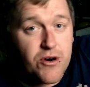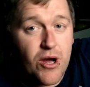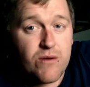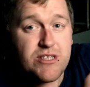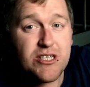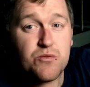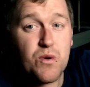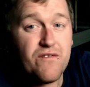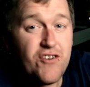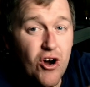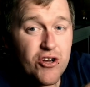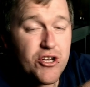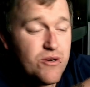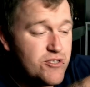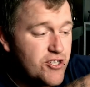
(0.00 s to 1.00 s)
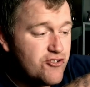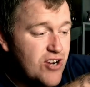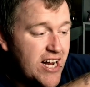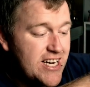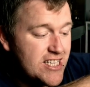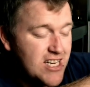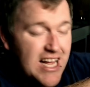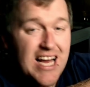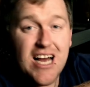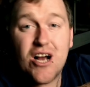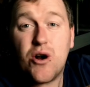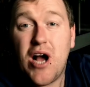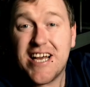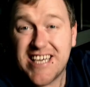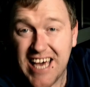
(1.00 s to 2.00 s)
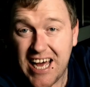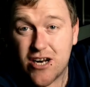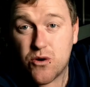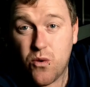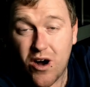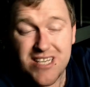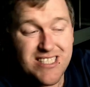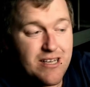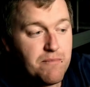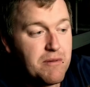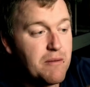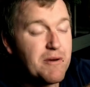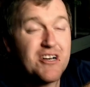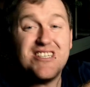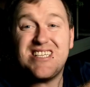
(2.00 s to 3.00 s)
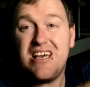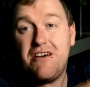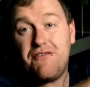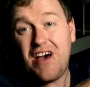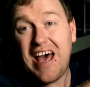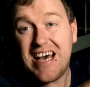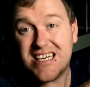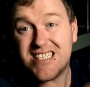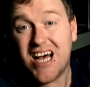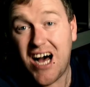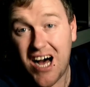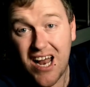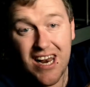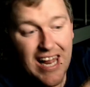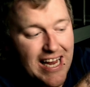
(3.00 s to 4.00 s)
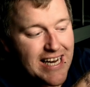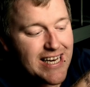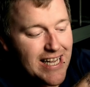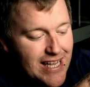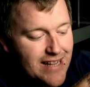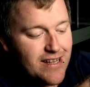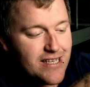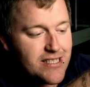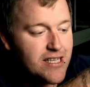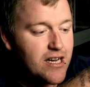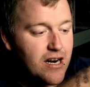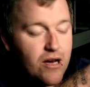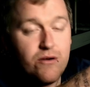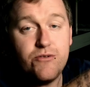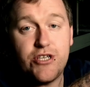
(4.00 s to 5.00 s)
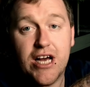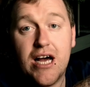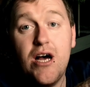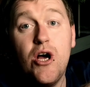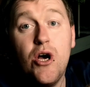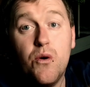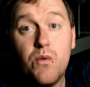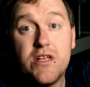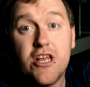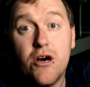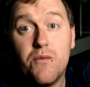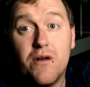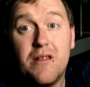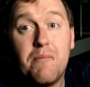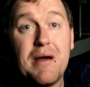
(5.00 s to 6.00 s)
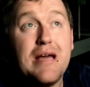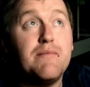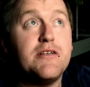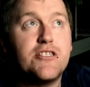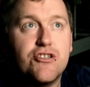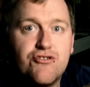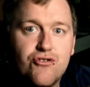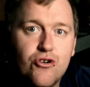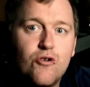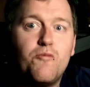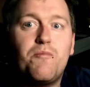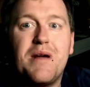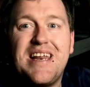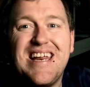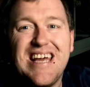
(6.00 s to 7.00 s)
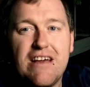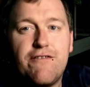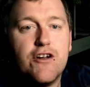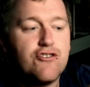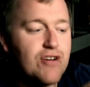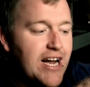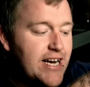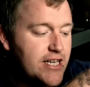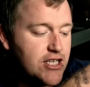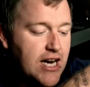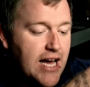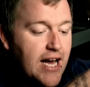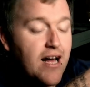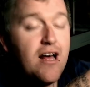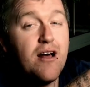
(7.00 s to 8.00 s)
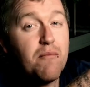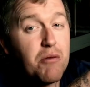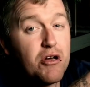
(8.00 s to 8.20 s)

You'll notice we've not used a drainage layer, again, quite simply because if eggs are laid in this enclosure, we don't want the babies to crawl beneath a drainage layer.